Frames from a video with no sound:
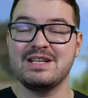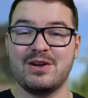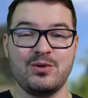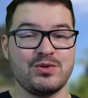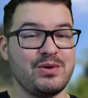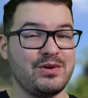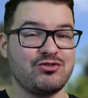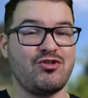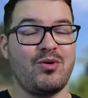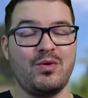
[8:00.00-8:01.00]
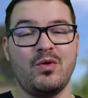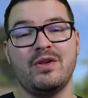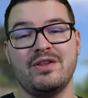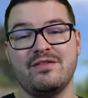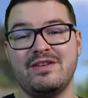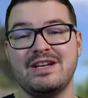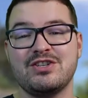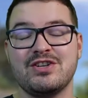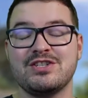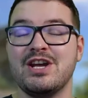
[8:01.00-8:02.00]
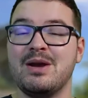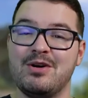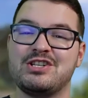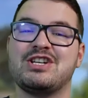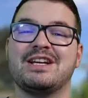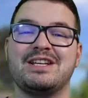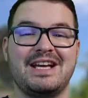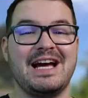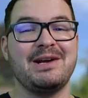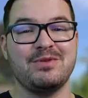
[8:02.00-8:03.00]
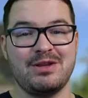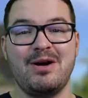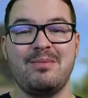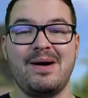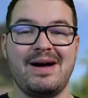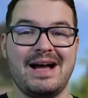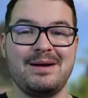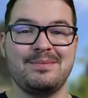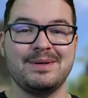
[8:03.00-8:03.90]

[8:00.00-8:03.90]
and also control all of the features, much like you can with the mobile app.